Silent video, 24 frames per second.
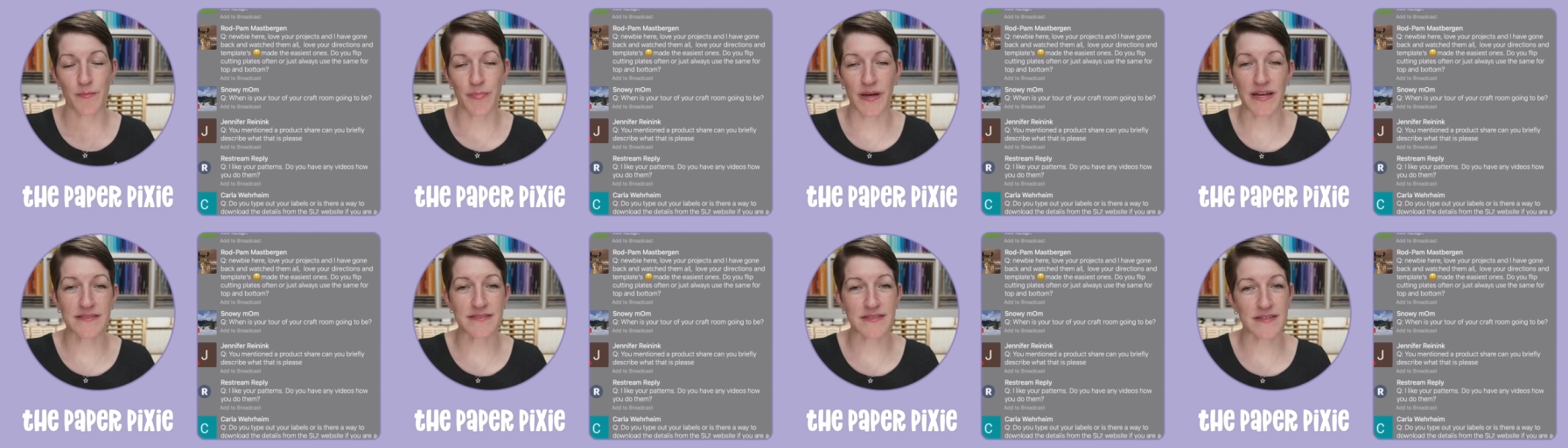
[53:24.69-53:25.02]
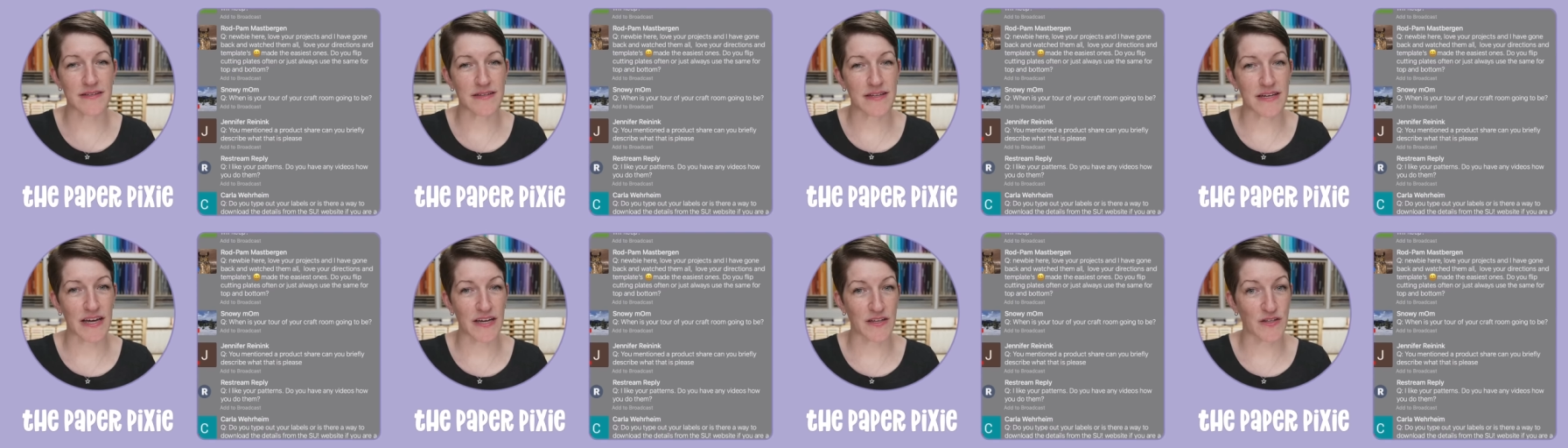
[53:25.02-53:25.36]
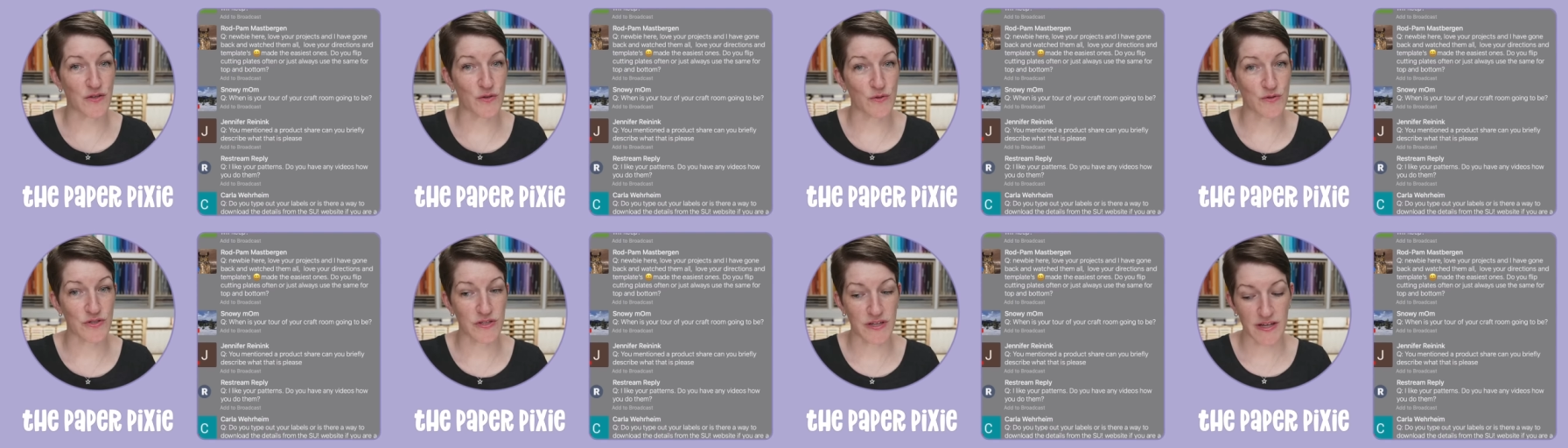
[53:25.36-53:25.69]
Basically, I
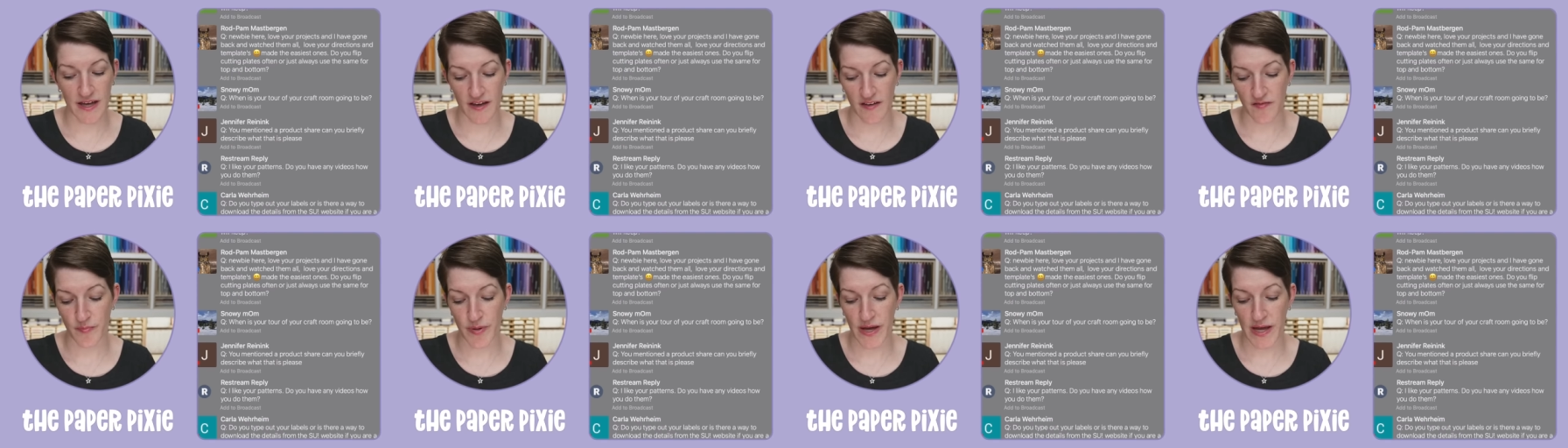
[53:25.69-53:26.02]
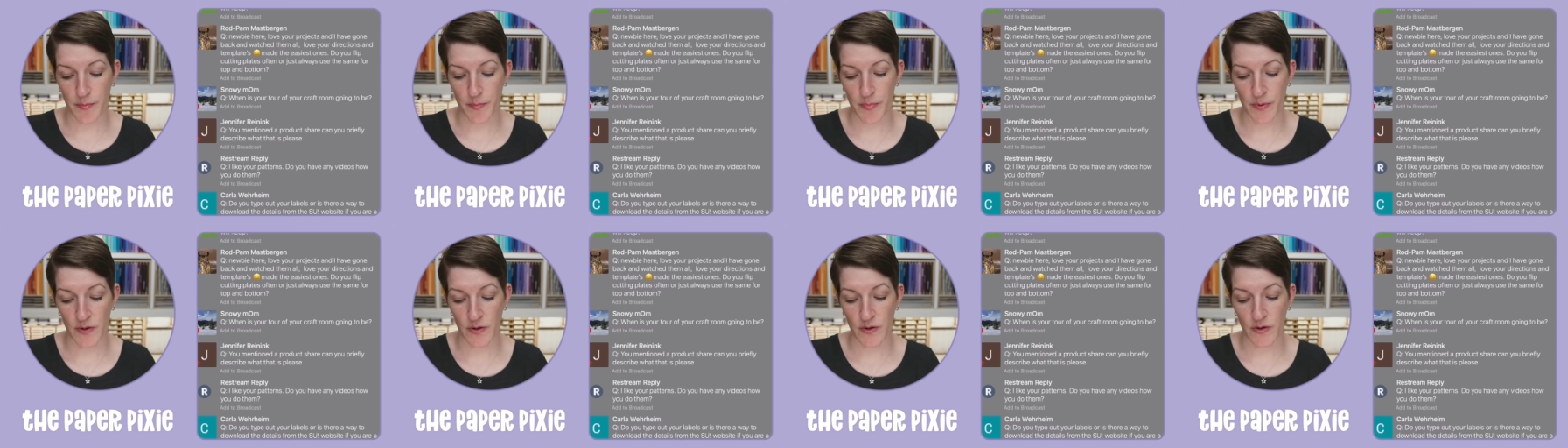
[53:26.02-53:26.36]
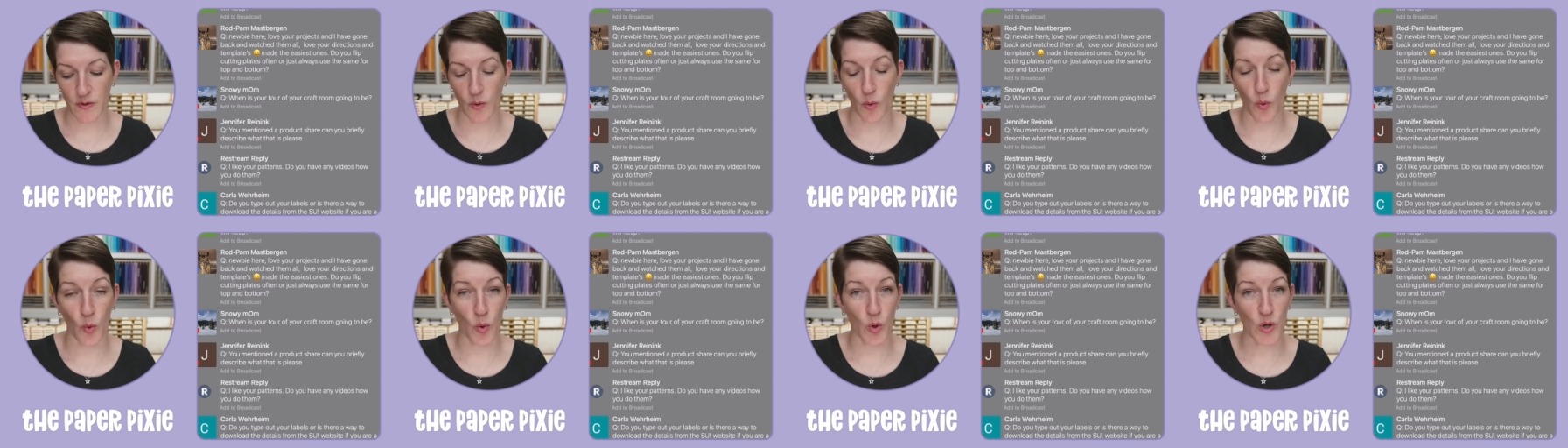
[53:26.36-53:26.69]
usually have
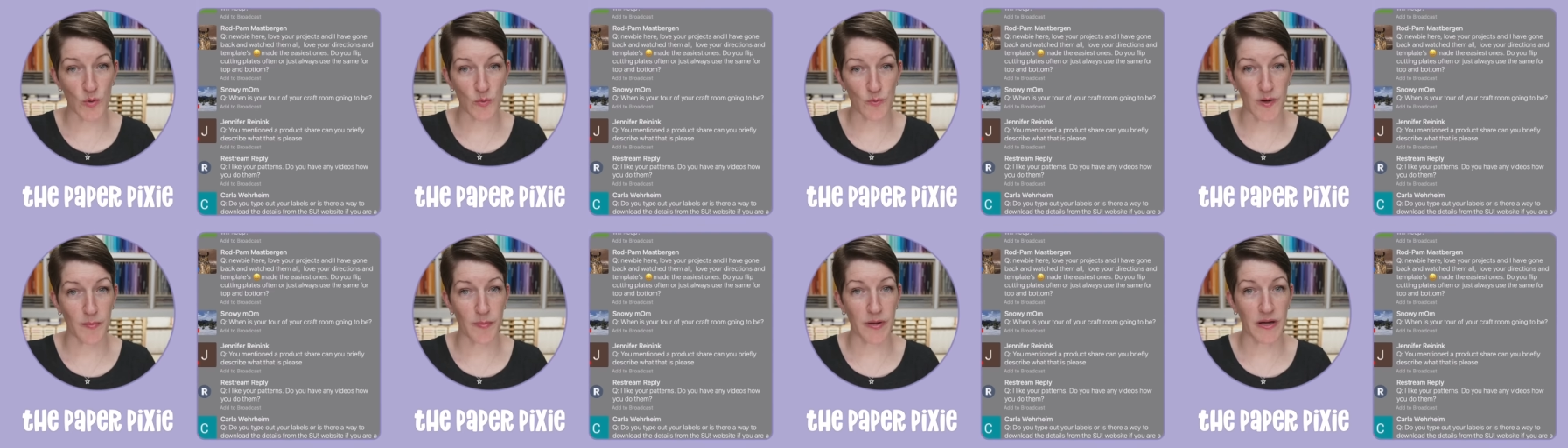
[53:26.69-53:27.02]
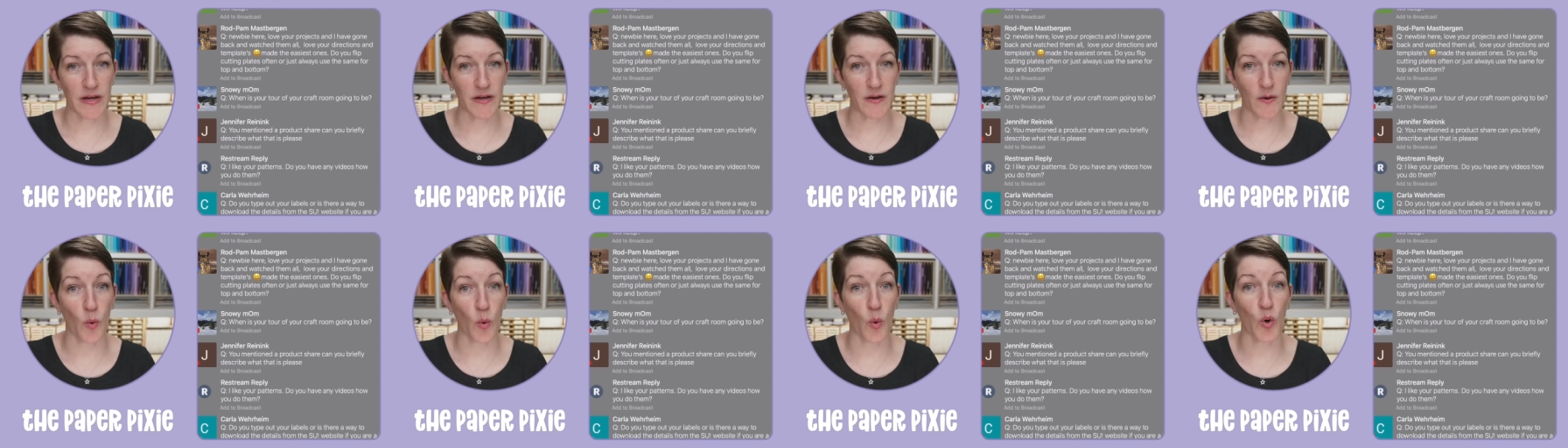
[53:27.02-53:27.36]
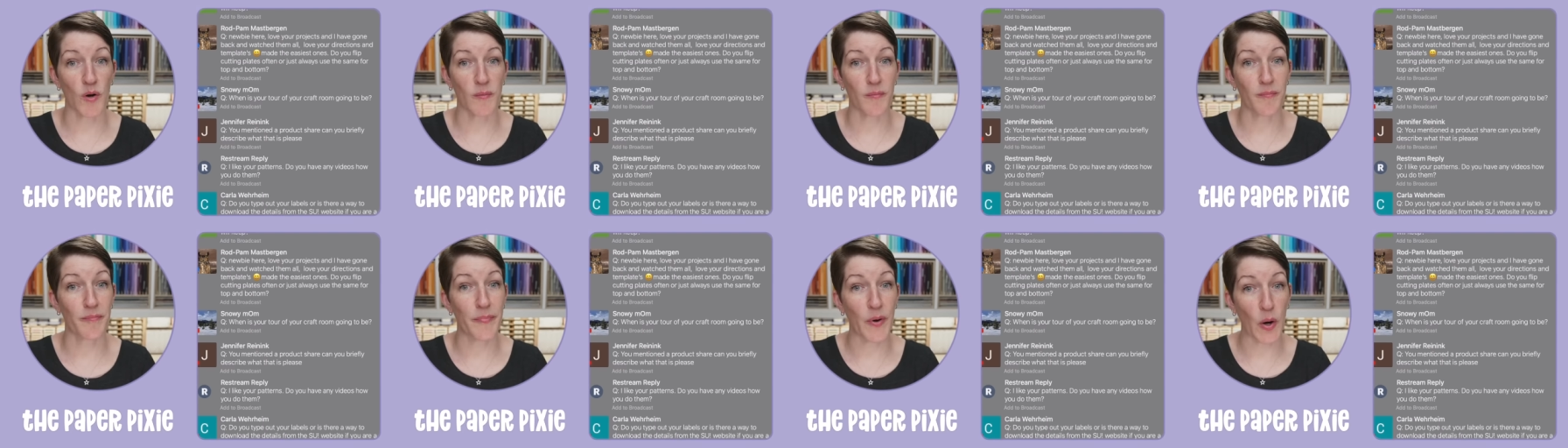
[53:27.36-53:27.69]
paper or ribbon
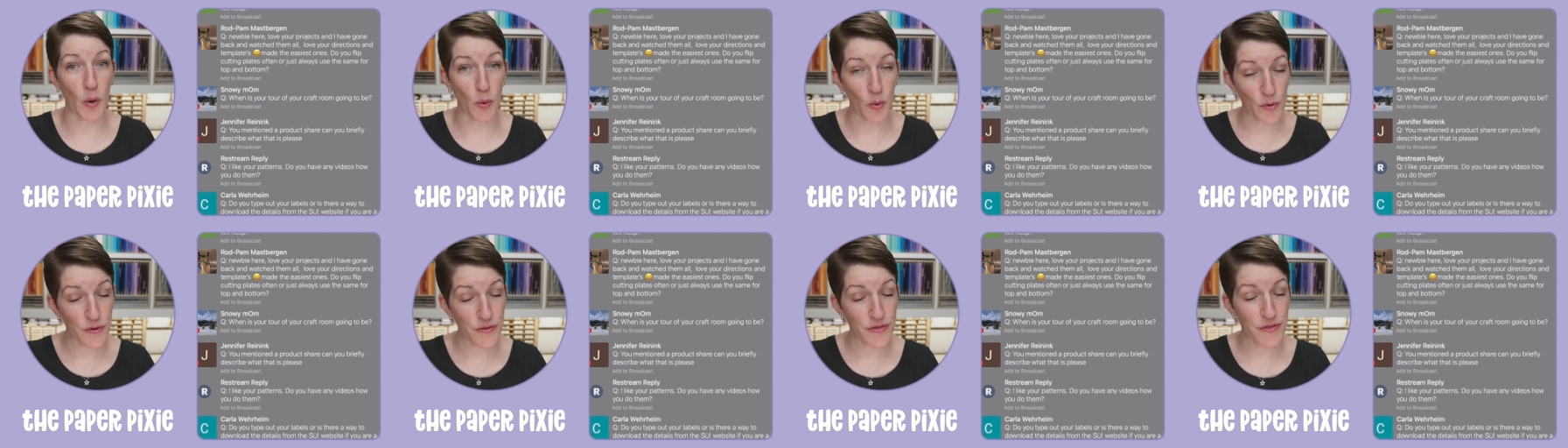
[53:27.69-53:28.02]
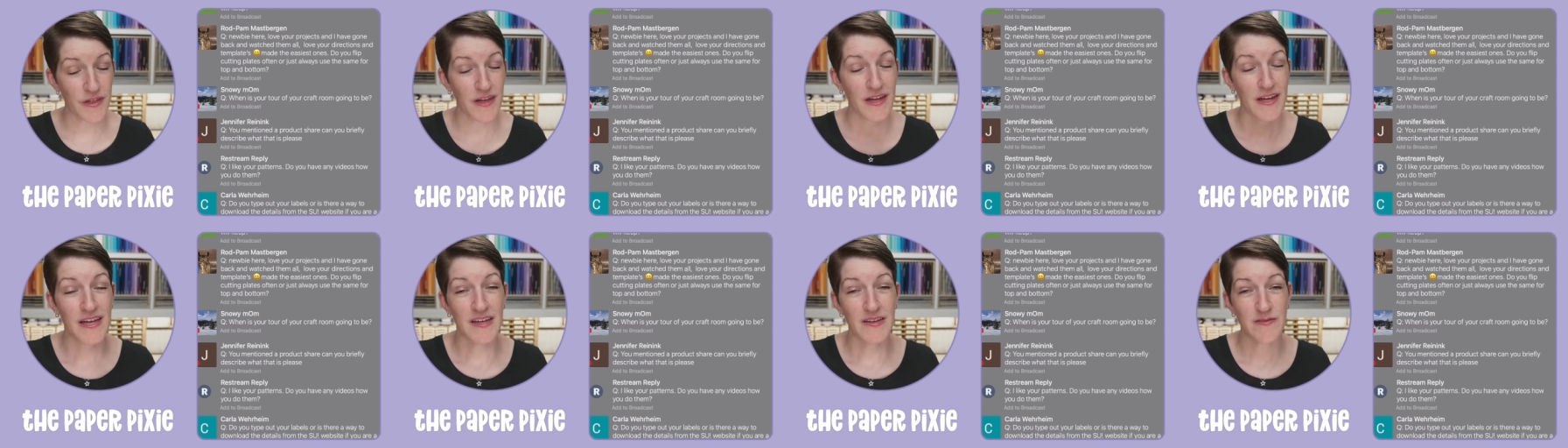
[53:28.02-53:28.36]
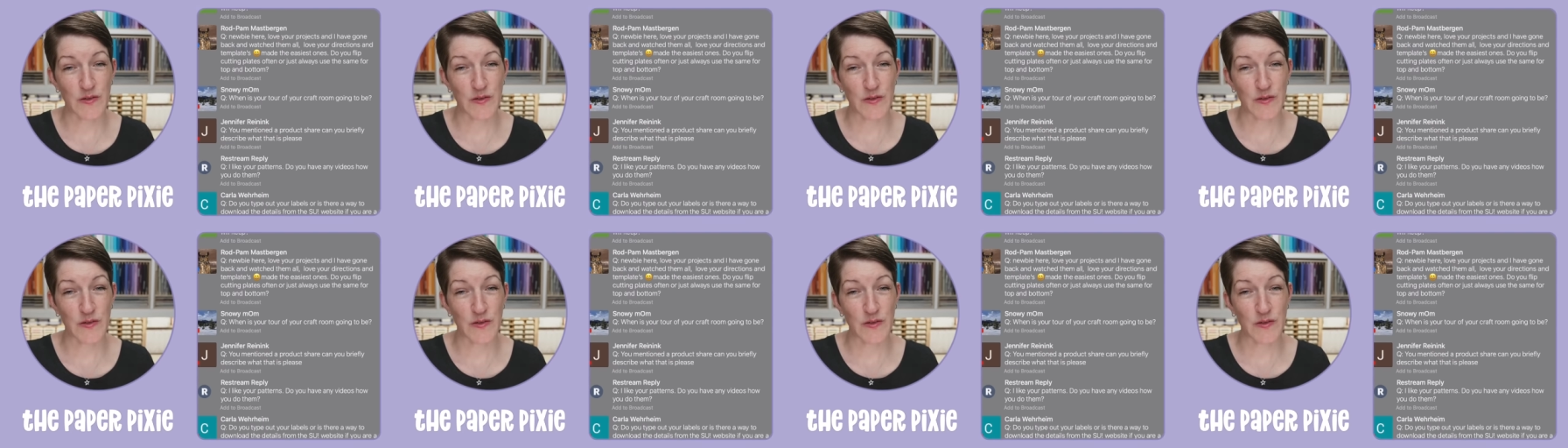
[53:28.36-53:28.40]
or both.